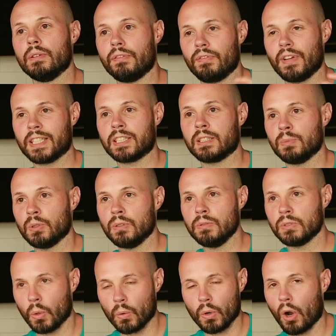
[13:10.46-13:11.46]
flexible,
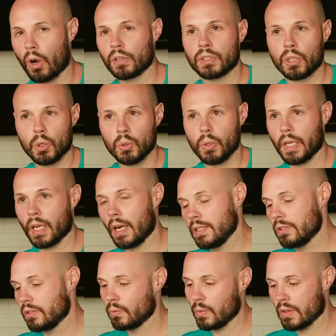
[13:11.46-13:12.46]
don't hard code like
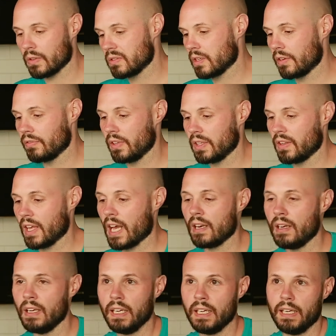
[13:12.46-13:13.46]
heights and widths and stuff like
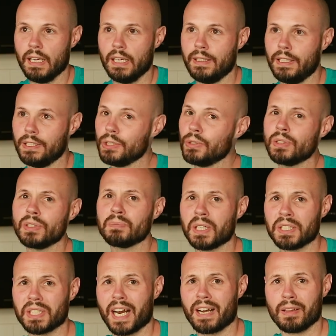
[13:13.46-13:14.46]
that, and then use as
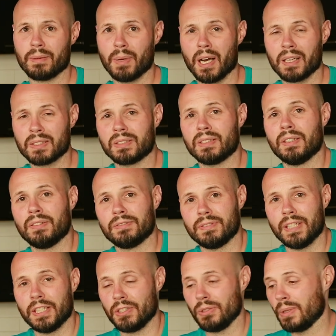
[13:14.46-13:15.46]
much out-of-the-box
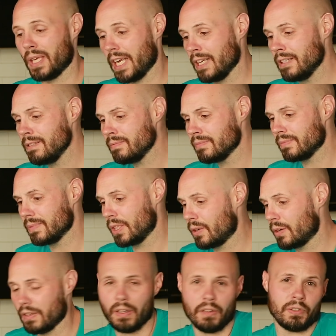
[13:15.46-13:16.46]
stuff as you can, you know,
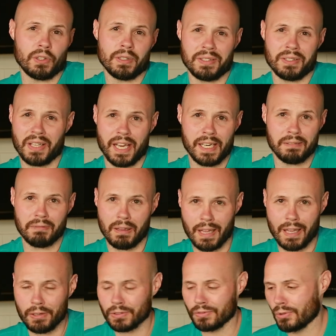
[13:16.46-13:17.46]
if your design
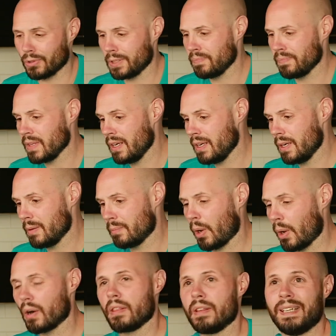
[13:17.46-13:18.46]
allows for it.
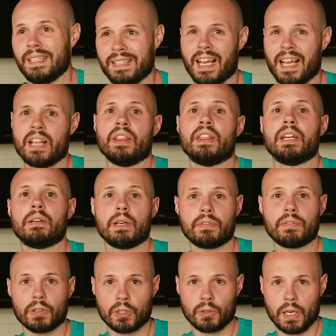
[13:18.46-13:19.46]
Part of the design theory
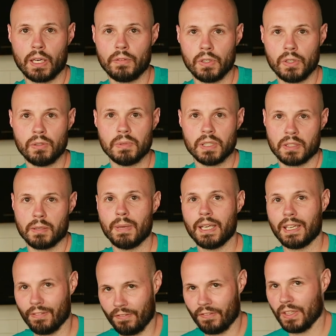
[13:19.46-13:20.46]
for Creator View is to
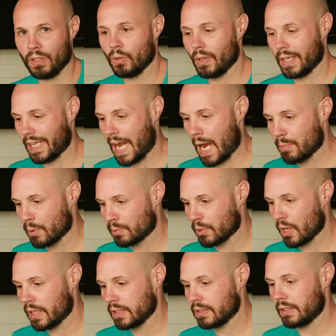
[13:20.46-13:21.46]
make it feel like an Apple
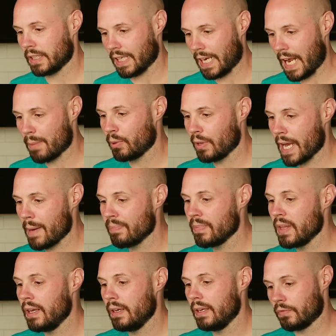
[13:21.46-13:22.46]
product, like an Apple
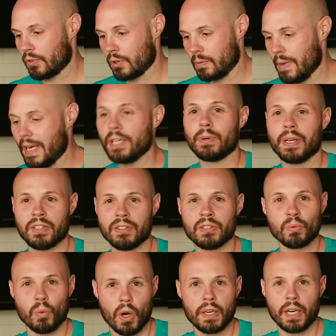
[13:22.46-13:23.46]
app, for many
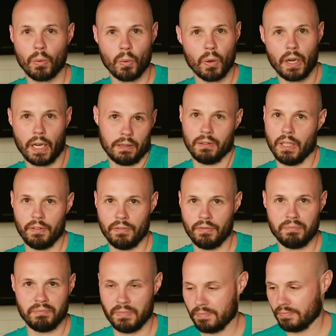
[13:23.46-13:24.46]
reasons. One, I, want, I
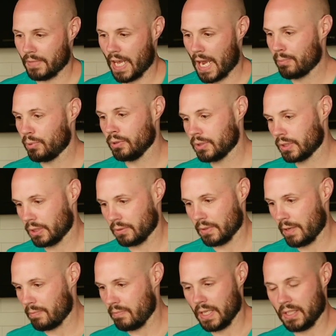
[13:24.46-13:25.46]
love Apple, so
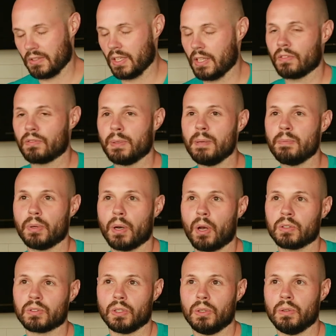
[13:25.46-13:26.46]
that makes sense for me. But
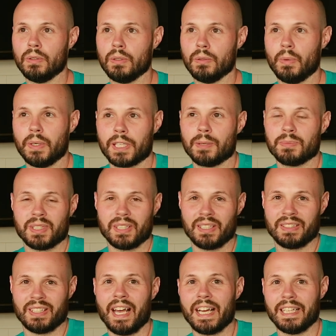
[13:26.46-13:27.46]
also, when it comes to
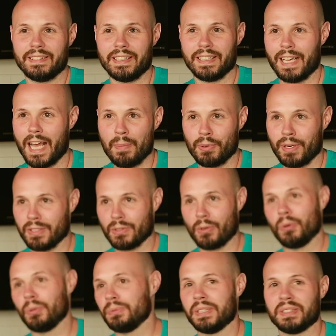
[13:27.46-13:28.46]
design, like Apple has a
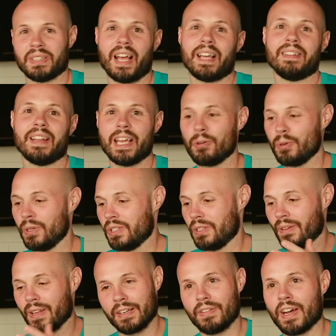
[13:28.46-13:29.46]
whole design language
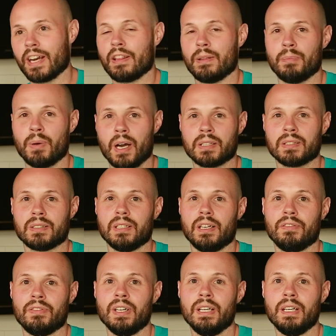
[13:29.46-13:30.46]
and a lot of out-of-the-box
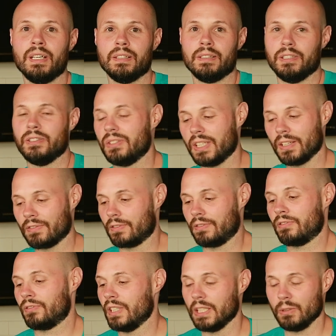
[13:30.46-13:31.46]
stuff that you just get for
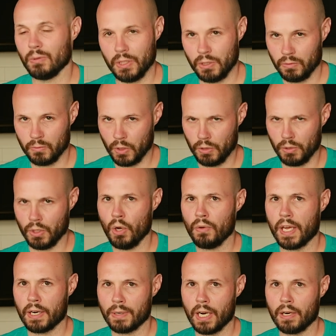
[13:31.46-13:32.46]
free when you, when you go
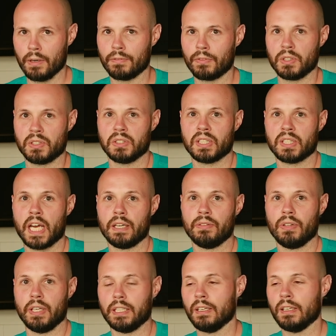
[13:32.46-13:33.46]
that route, versus kind
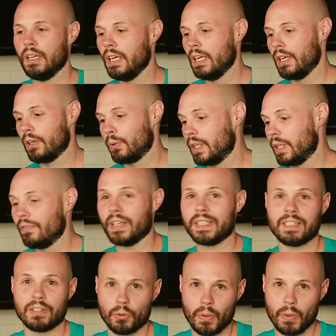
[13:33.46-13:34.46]
of like
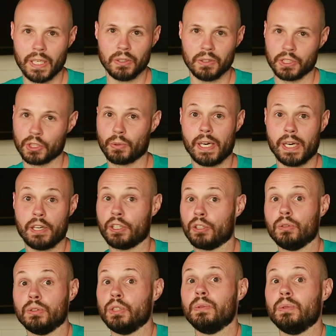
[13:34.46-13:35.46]
reinventing the wheel and creating
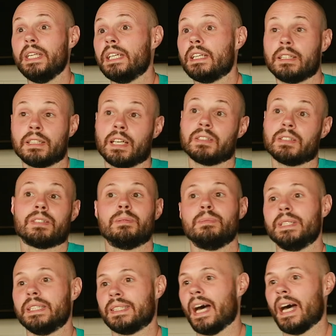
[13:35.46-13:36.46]
your own unique
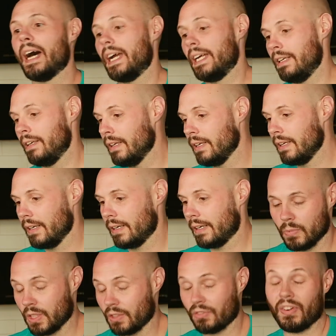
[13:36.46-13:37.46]
custom design,
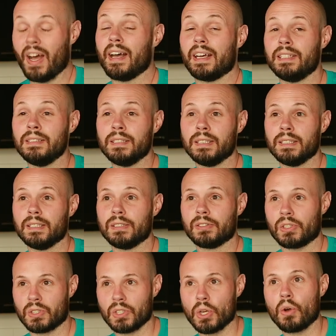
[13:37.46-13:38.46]
which is fine.
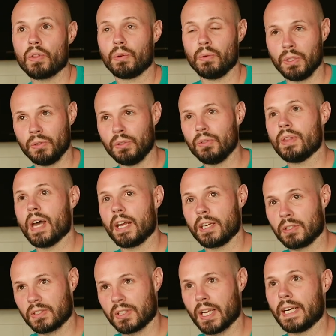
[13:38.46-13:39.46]
Just know that when you do that,
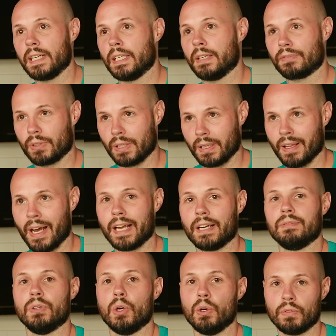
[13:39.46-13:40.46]
you're signing up for a lot
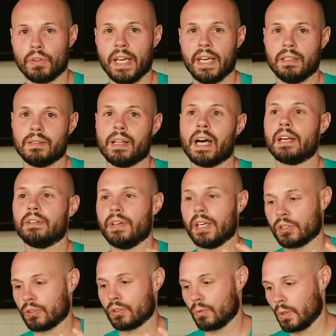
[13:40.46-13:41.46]
of overhead and a lot of
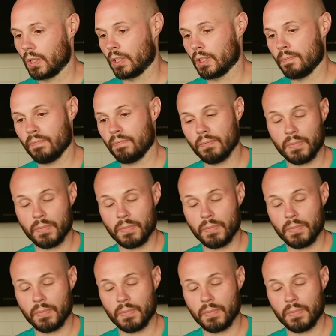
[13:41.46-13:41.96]
extra work.